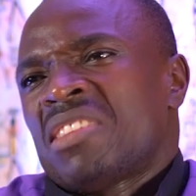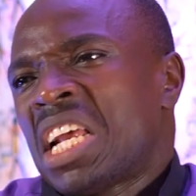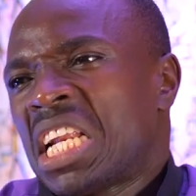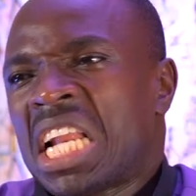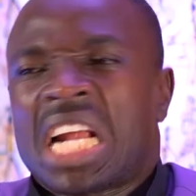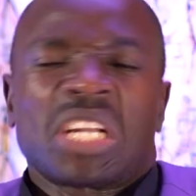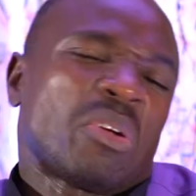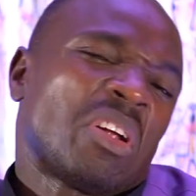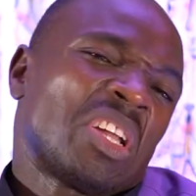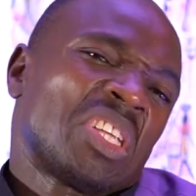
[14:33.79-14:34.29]

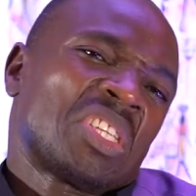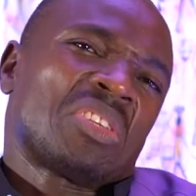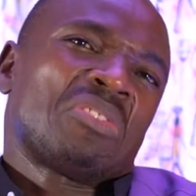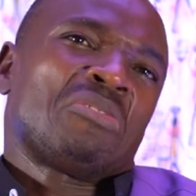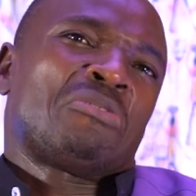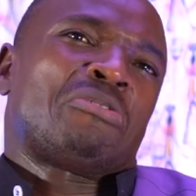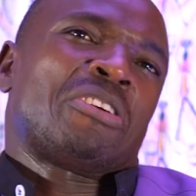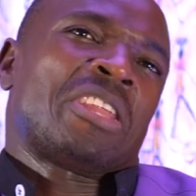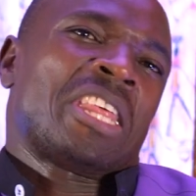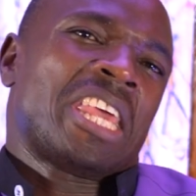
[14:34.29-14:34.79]
that one is
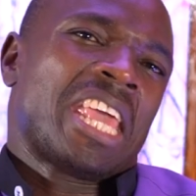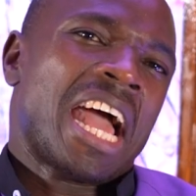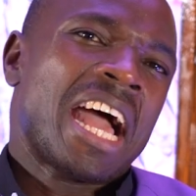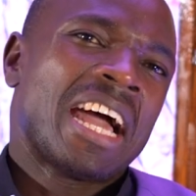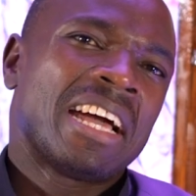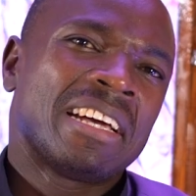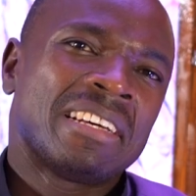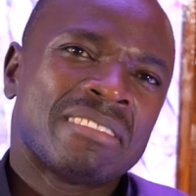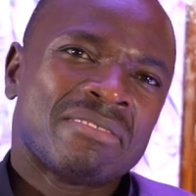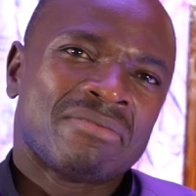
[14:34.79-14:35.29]

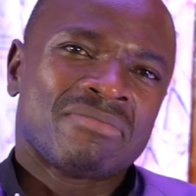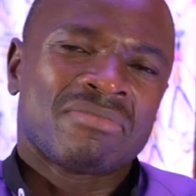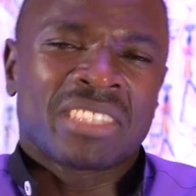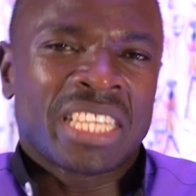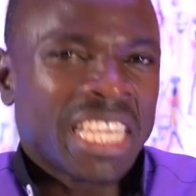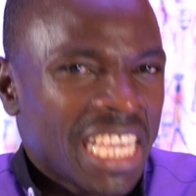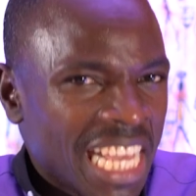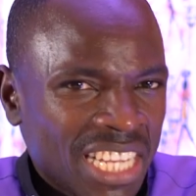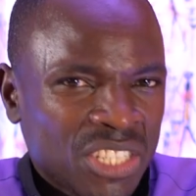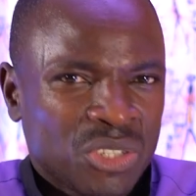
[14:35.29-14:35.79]
inferior.
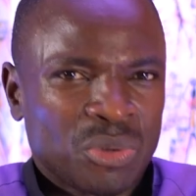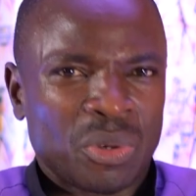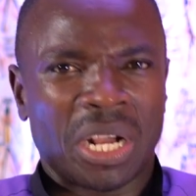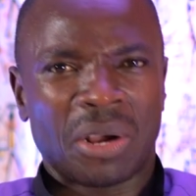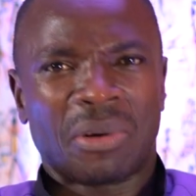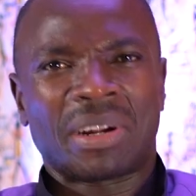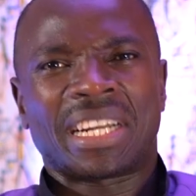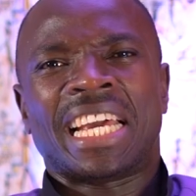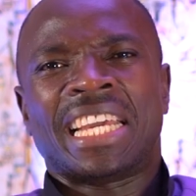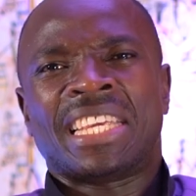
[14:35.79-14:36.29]
He has to
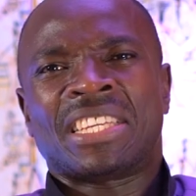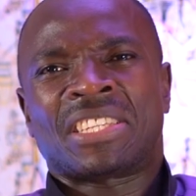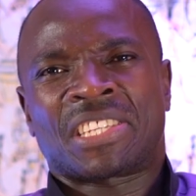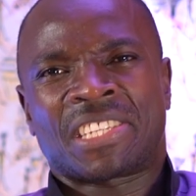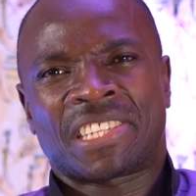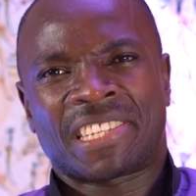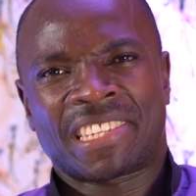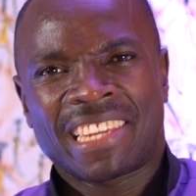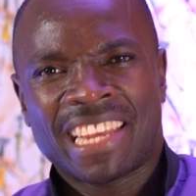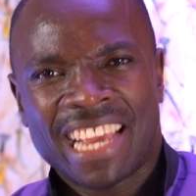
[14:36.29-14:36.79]

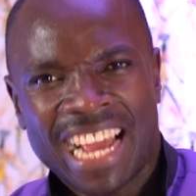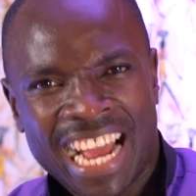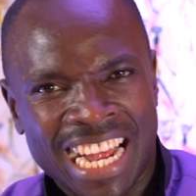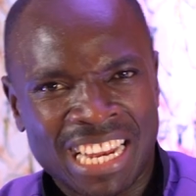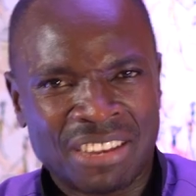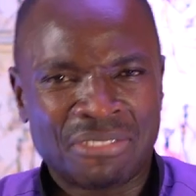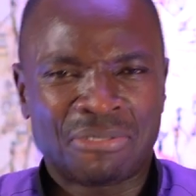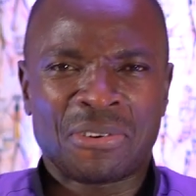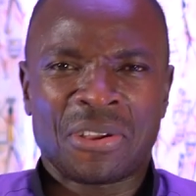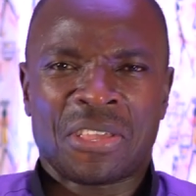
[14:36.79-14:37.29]
cowardize
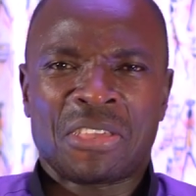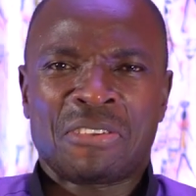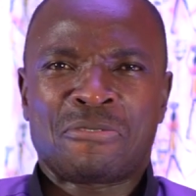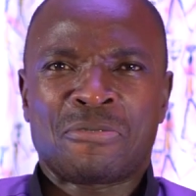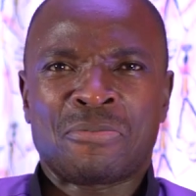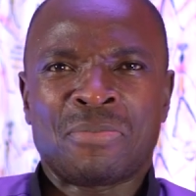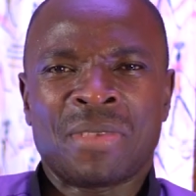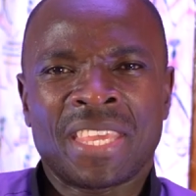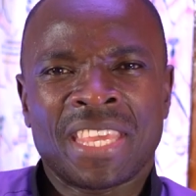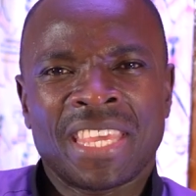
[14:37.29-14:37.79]
and
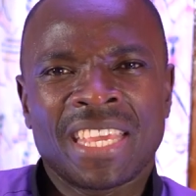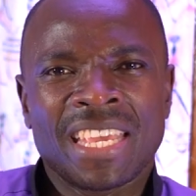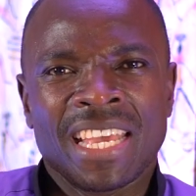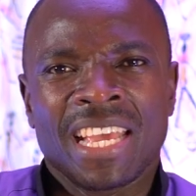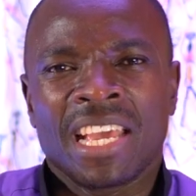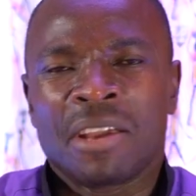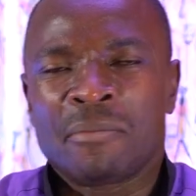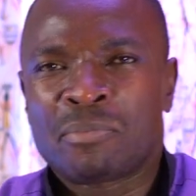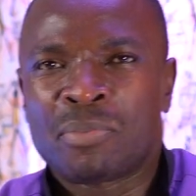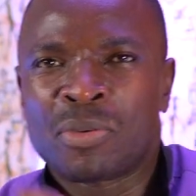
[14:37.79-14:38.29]
forgive me.
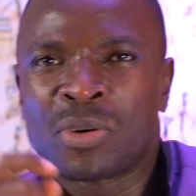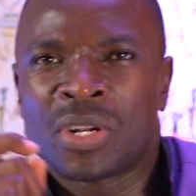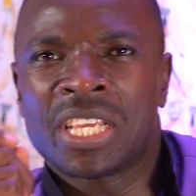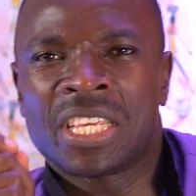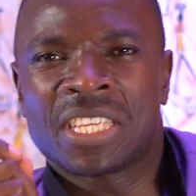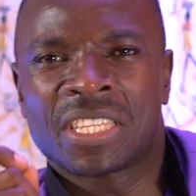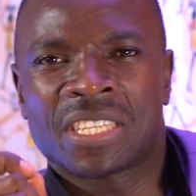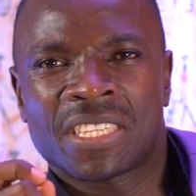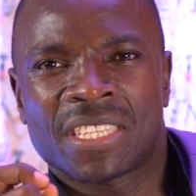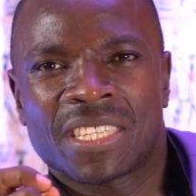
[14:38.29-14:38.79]

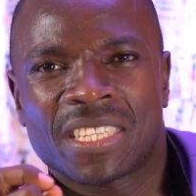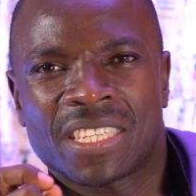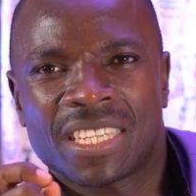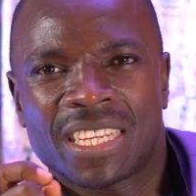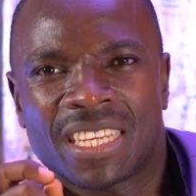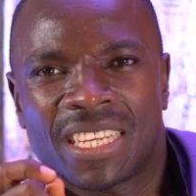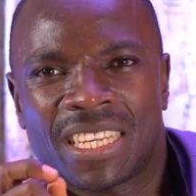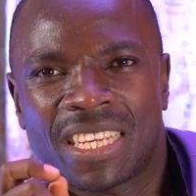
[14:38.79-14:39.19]
Please,